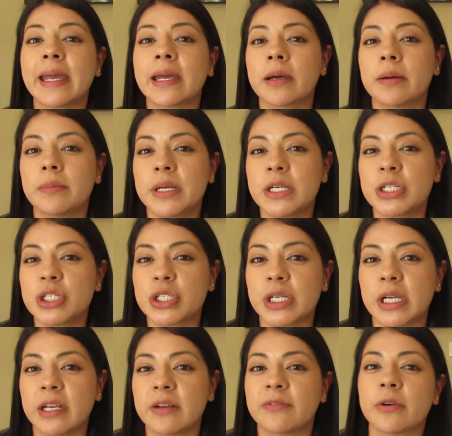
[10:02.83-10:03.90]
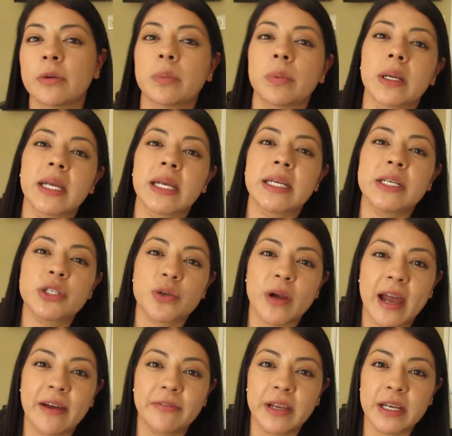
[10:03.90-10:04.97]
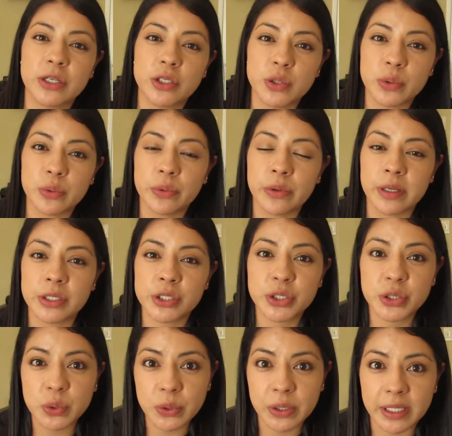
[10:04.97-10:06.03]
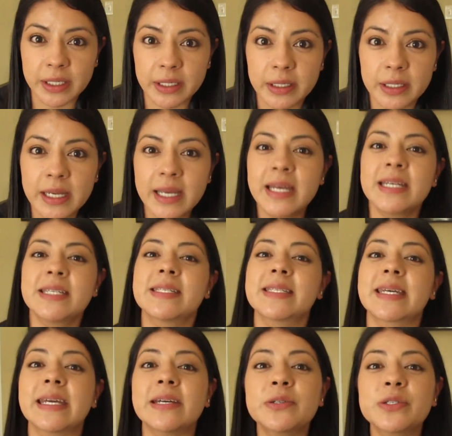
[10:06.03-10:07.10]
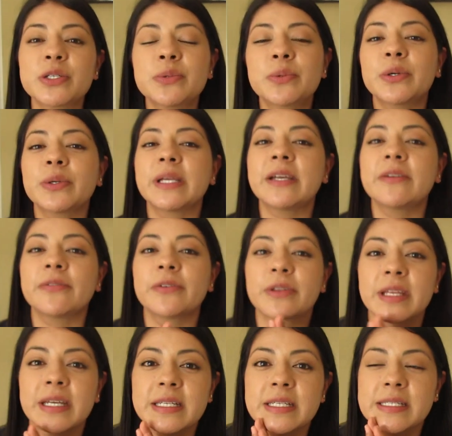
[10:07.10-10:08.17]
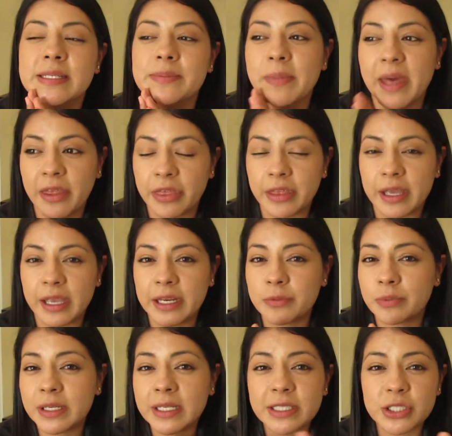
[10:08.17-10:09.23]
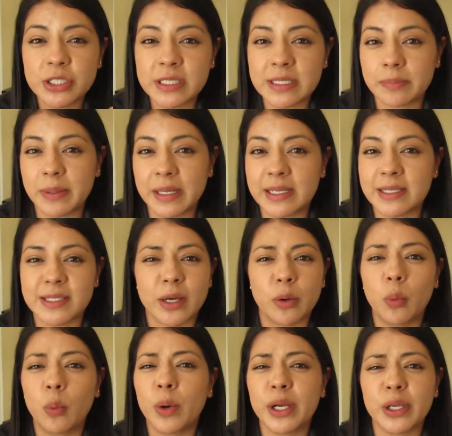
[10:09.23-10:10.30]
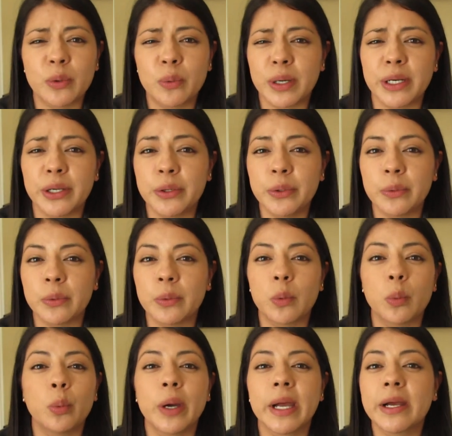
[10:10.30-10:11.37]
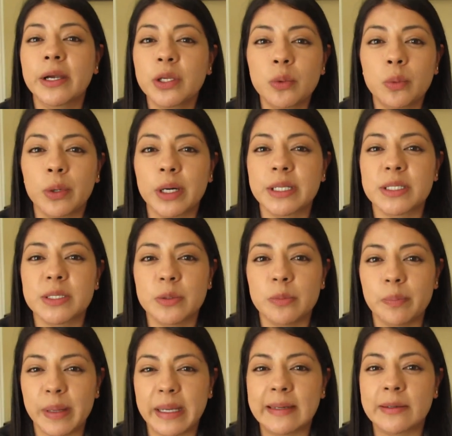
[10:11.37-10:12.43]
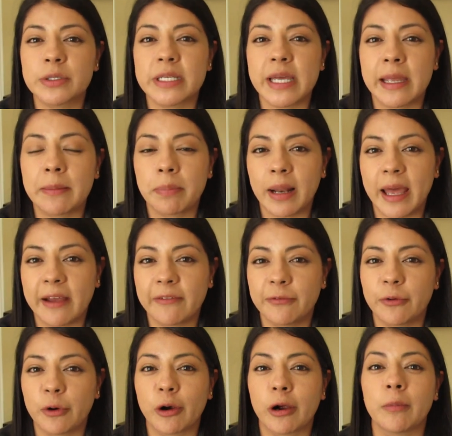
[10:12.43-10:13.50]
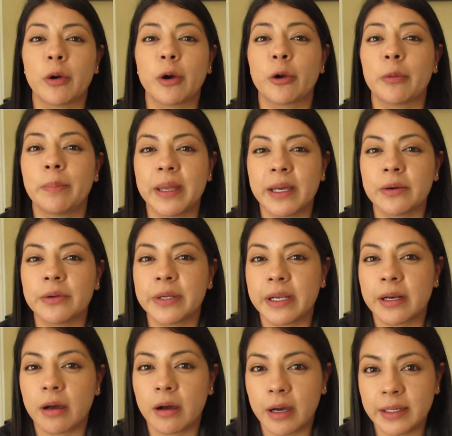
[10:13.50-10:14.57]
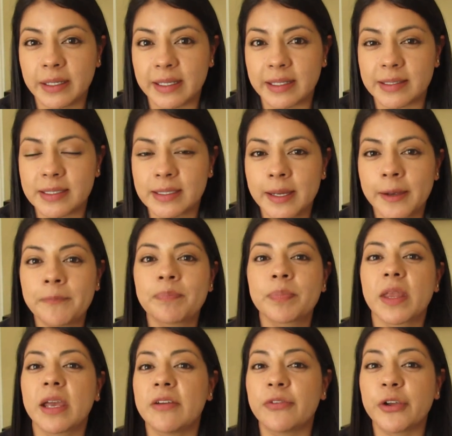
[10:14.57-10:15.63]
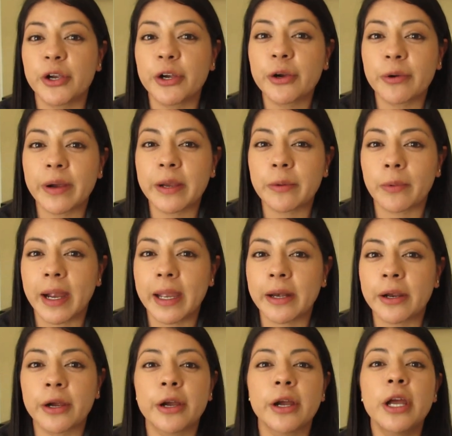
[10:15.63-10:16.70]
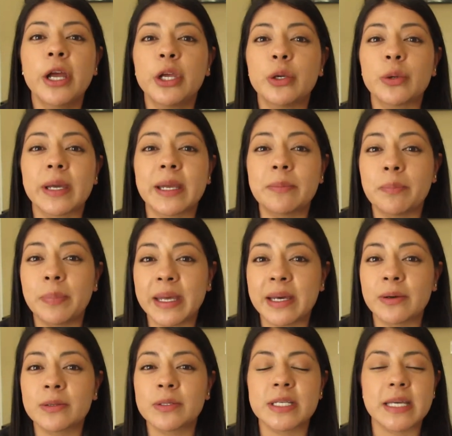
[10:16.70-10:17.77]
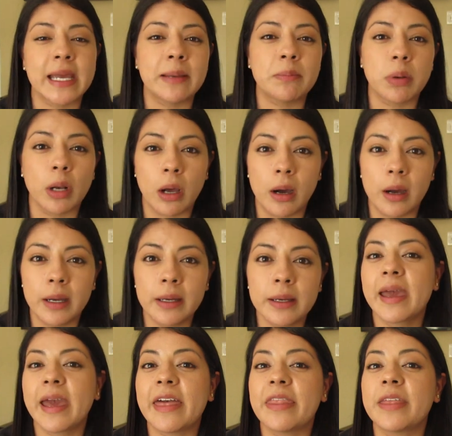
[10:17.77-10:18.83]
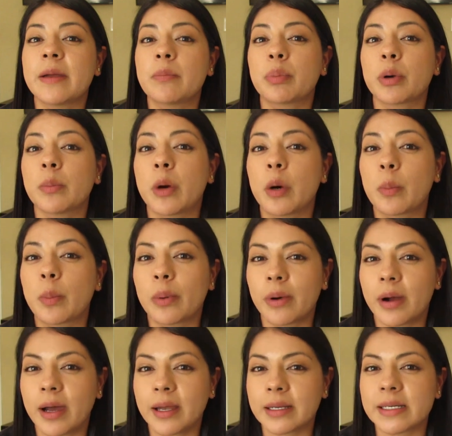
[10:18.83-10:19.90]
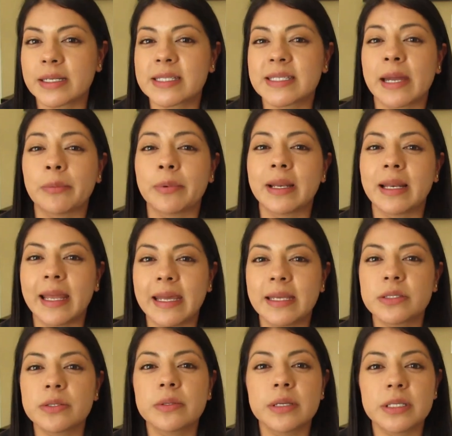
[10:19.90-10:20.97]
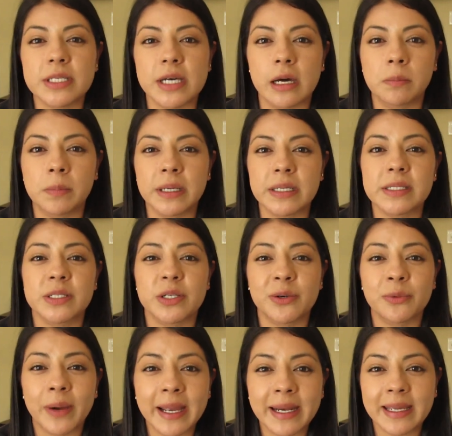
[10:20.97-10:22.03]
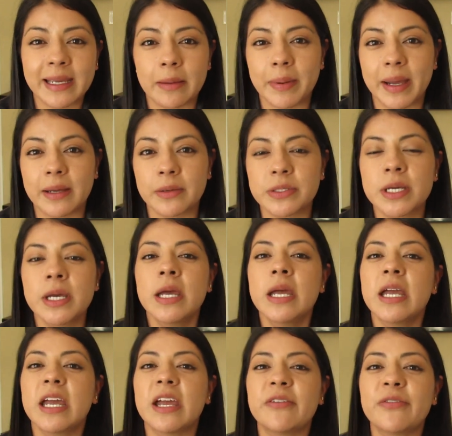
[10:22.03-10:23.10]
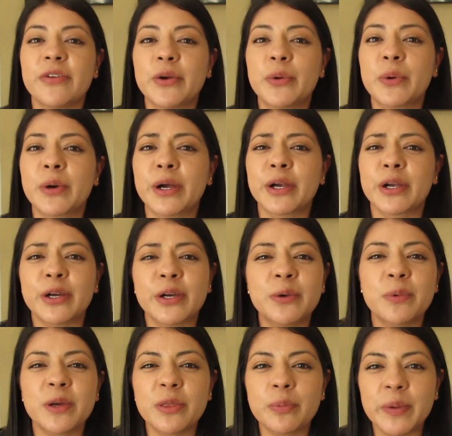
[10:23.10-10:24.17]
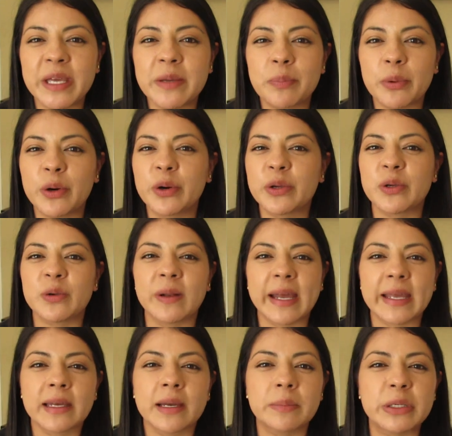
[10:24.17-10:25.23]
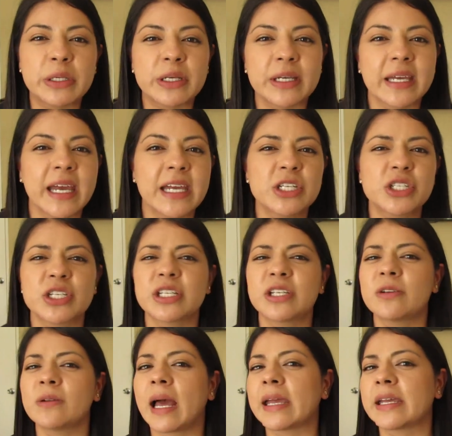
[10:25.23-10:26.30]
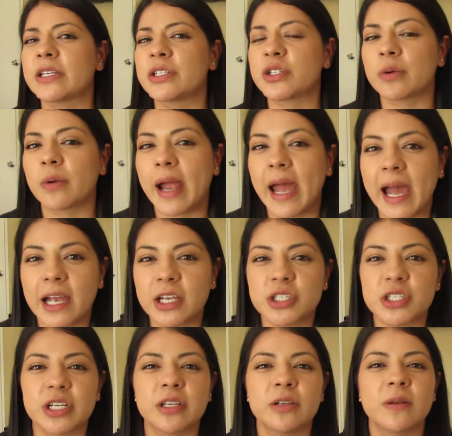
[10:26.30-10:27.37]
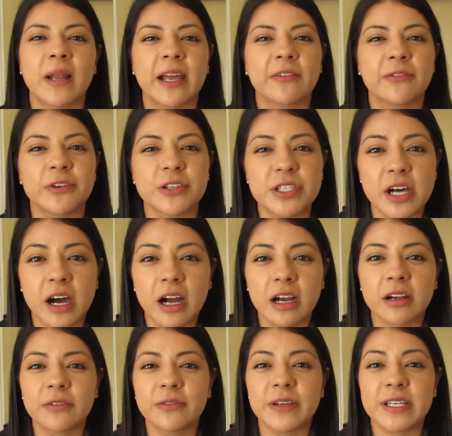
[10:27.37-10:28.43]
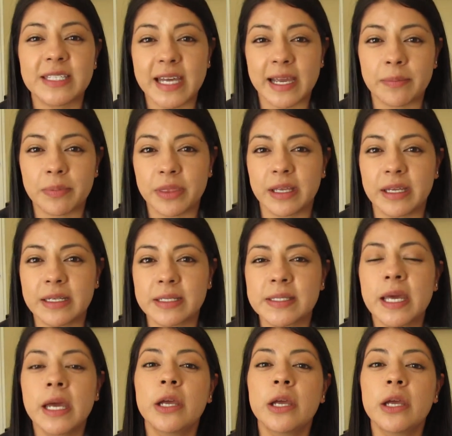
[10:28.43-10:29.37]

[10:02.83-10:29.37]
a commission for bringing traffic to their store. Skills you will need for this method really just depends on what you want to do, where you want to build a platform or build an audience. If you're a great writer, you can build a blog and then promote products that relate to the topics you're writing about. If you're good with people, you like communication, you like interaction, you like photography type things,